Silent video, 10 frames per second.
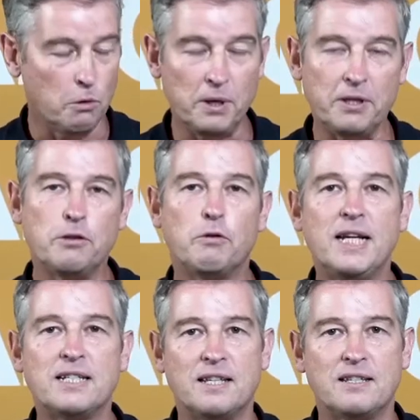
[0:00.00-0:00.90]
Within the
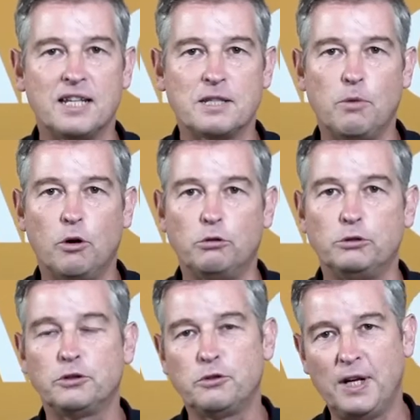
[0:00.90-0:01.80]
range, there's six
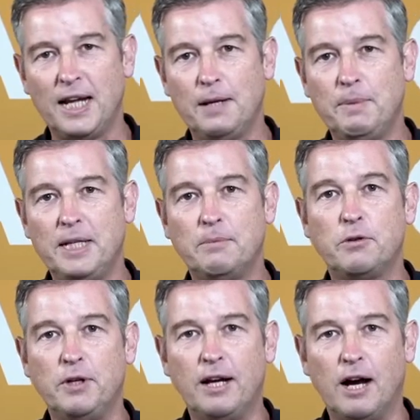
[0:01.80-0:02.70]
models, three aluminium,
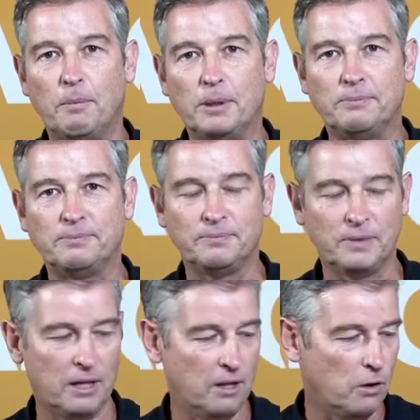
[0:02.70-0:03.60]
three carbon.
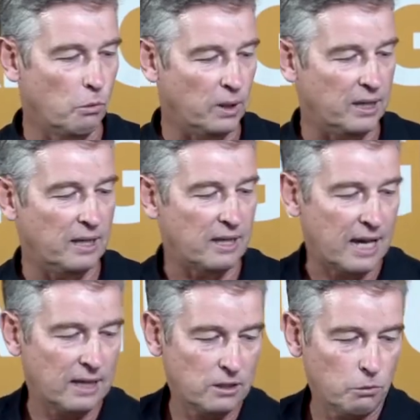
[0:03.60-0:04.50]
Within
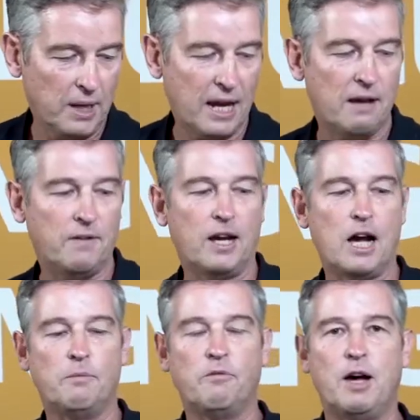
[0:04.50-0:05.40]
that, we have a
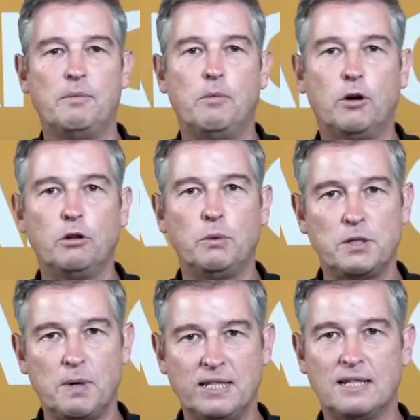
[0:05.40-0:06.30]
carbon fiber model,
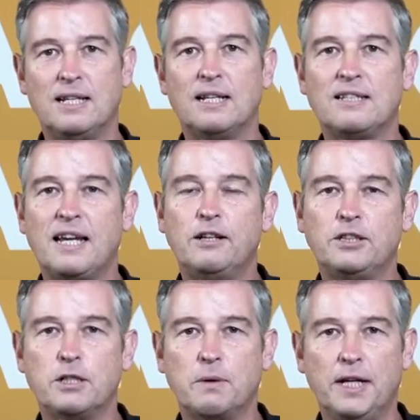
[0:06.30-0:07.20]
which weighs as little as
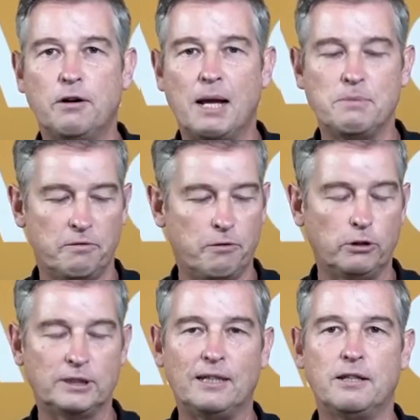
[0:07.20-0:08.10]
820 grams and
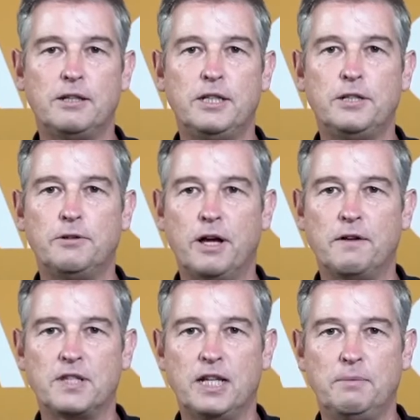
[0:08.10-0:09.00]
folds down to
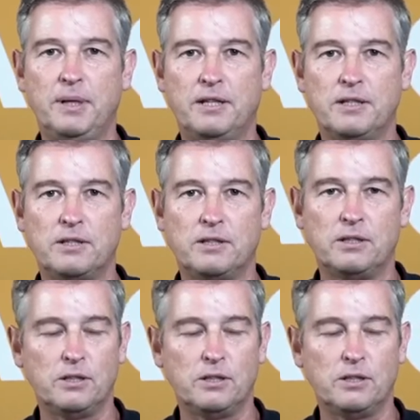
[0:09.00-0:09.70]
32.5 centimeters,